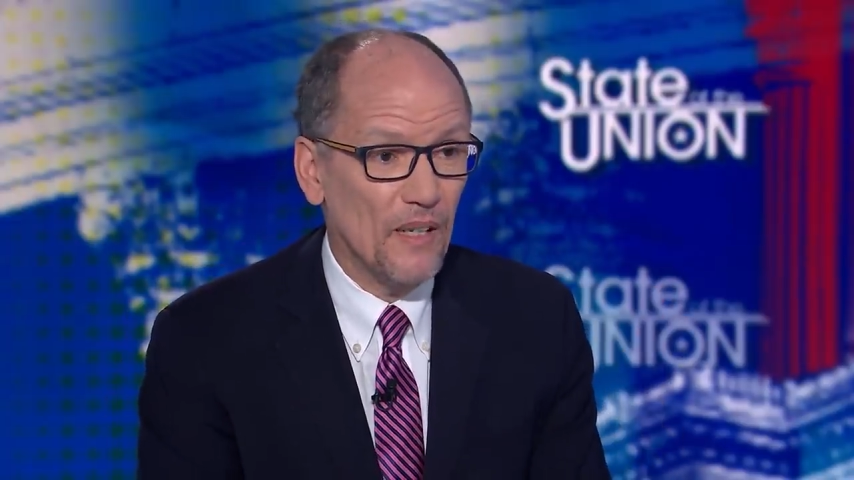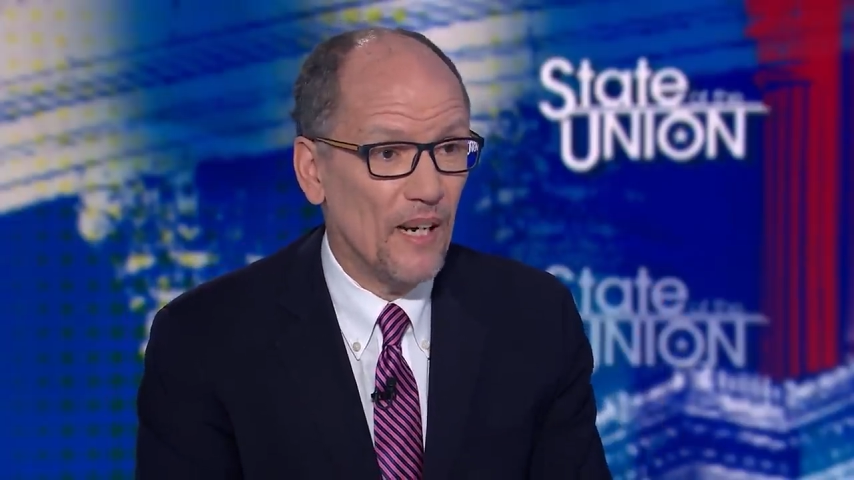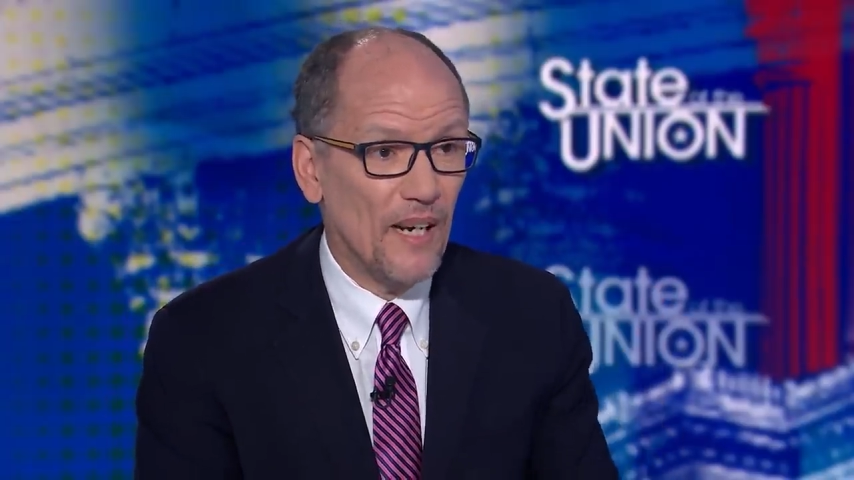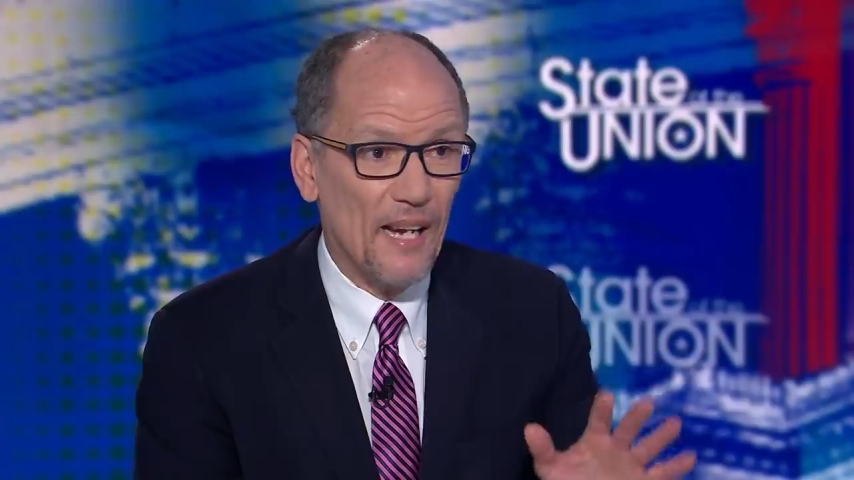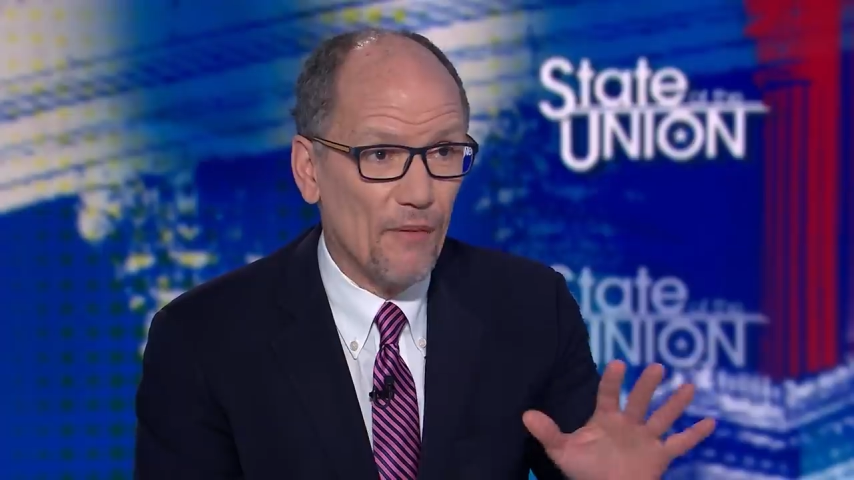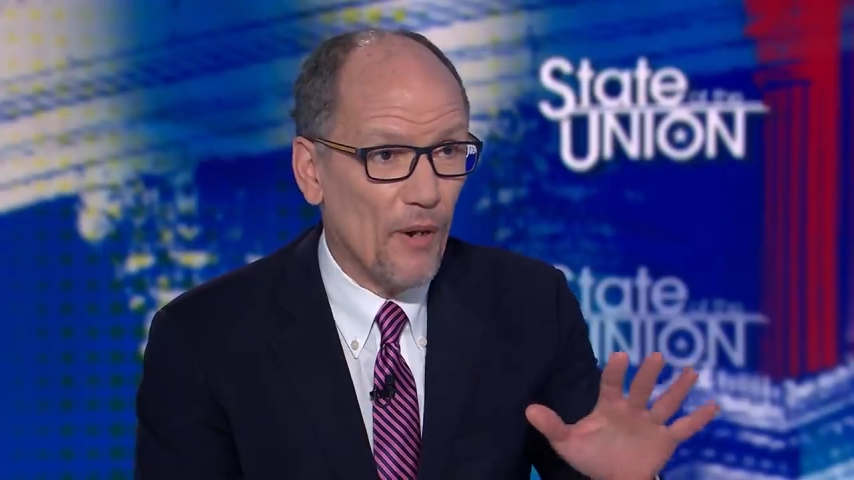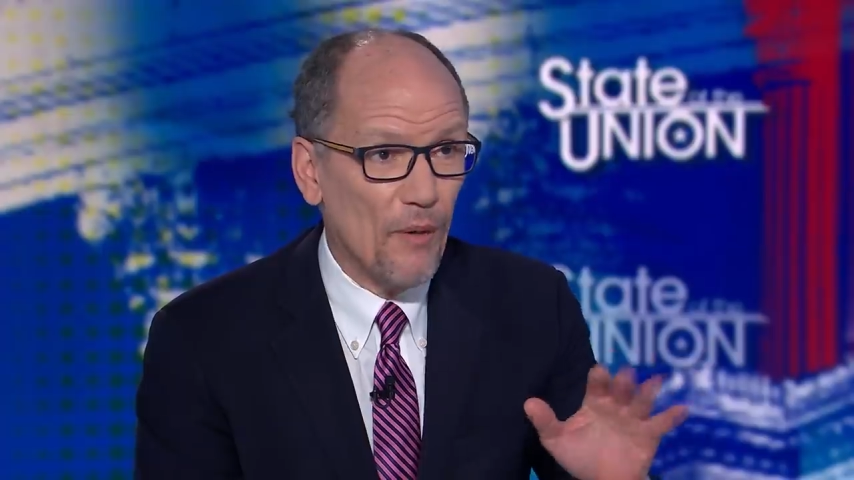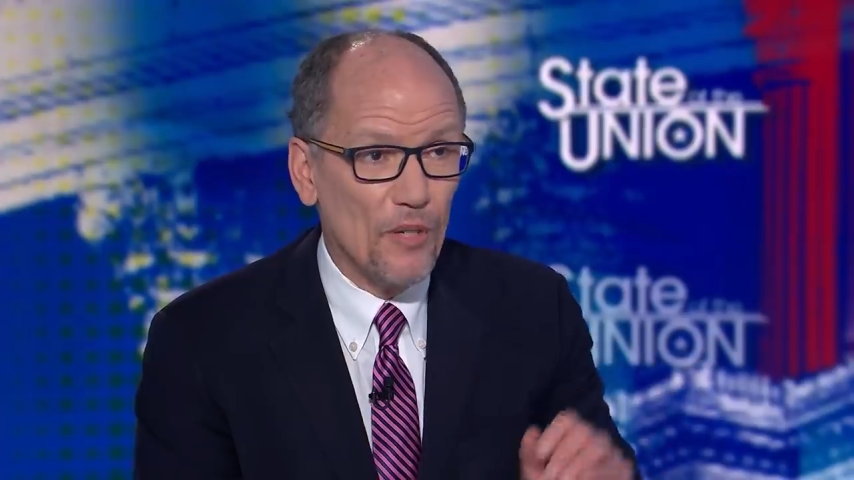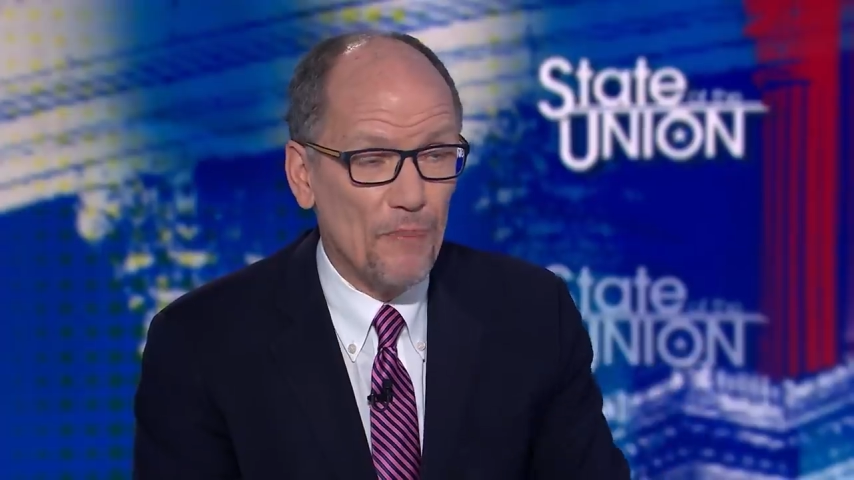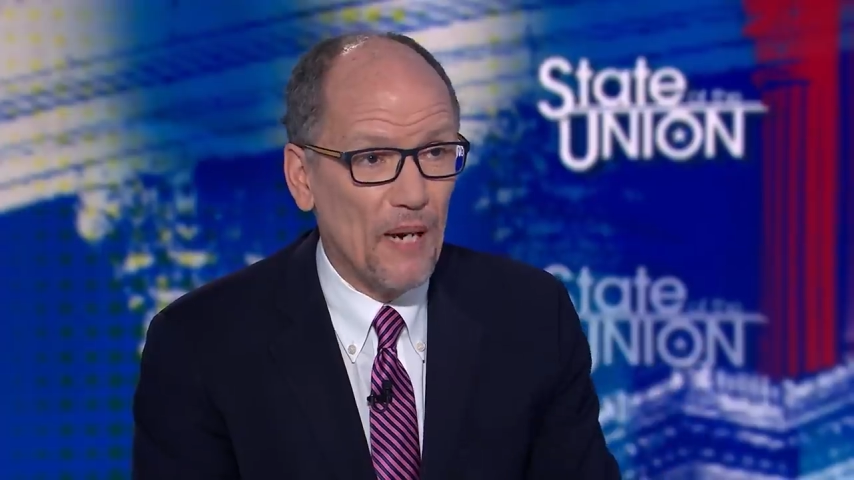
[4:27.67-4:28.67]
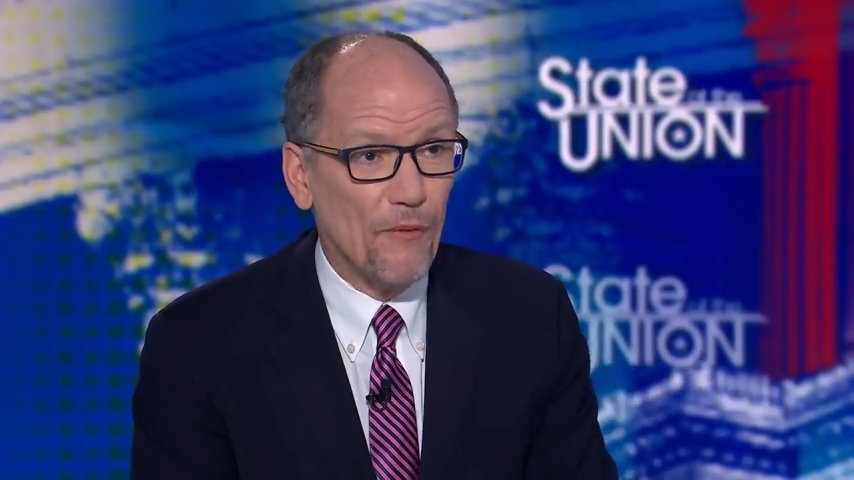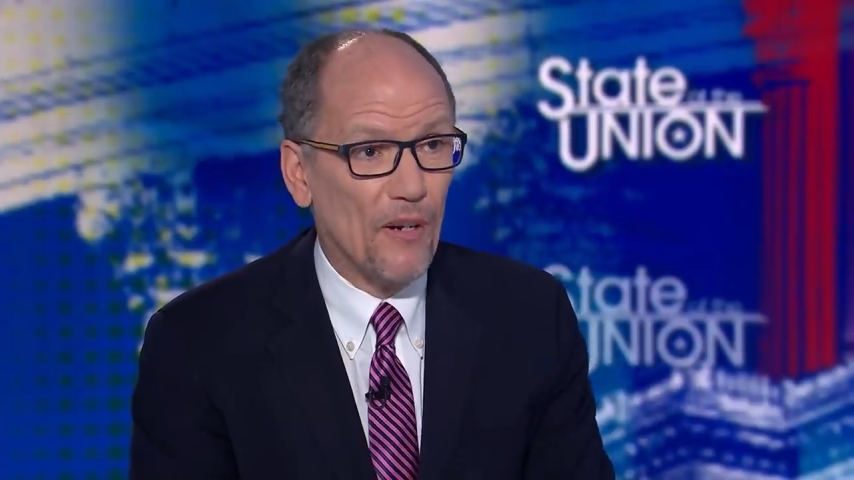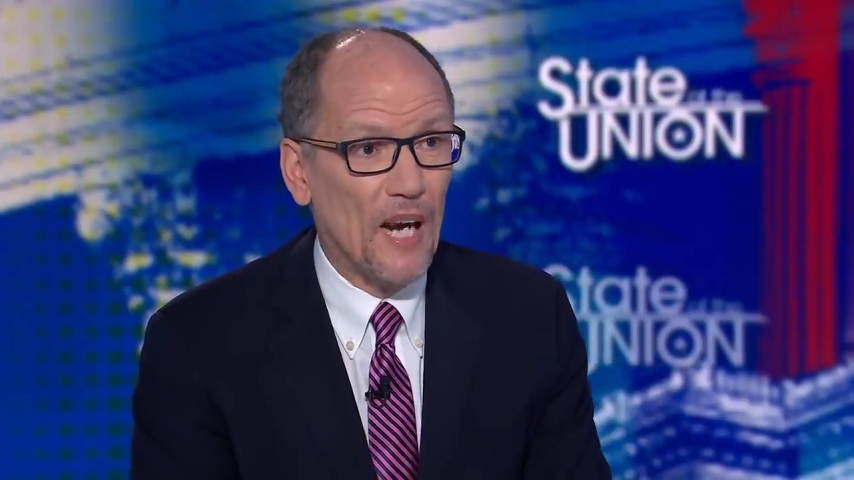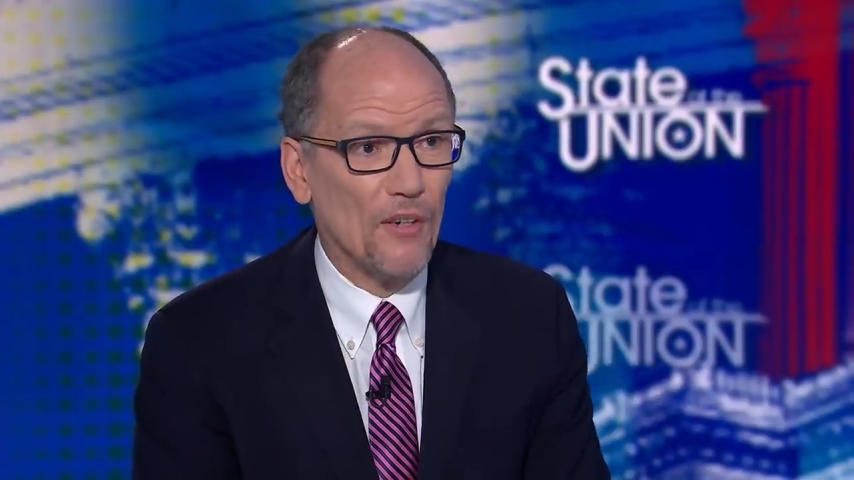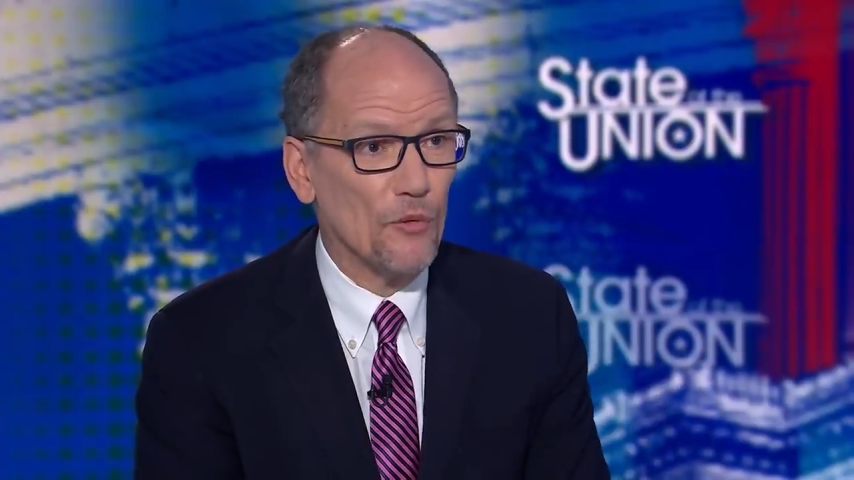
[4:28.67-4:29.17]
uh, I have great respect for
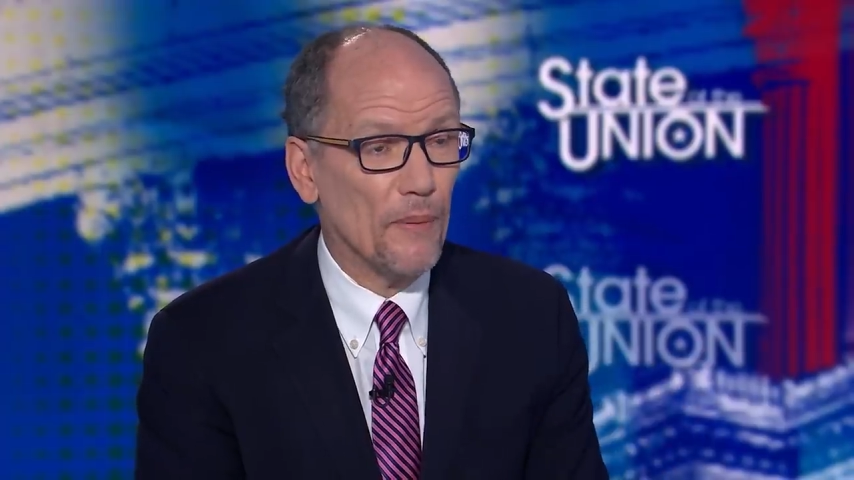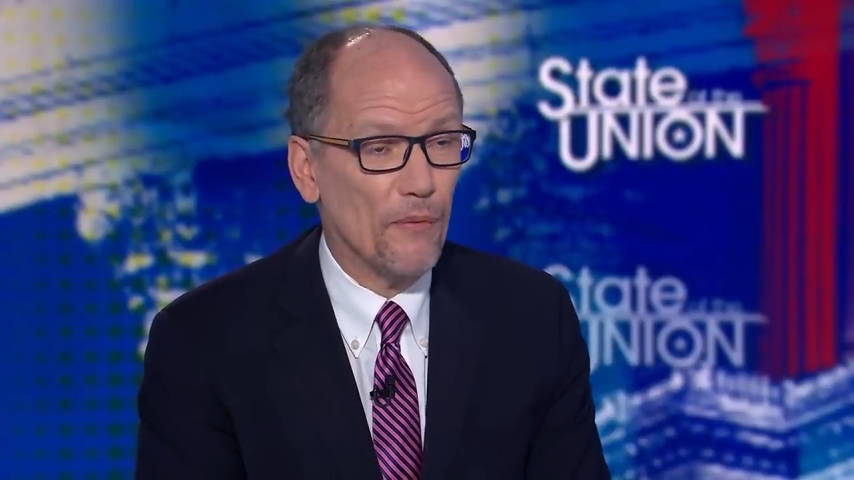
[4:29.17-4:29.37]
Congresswoman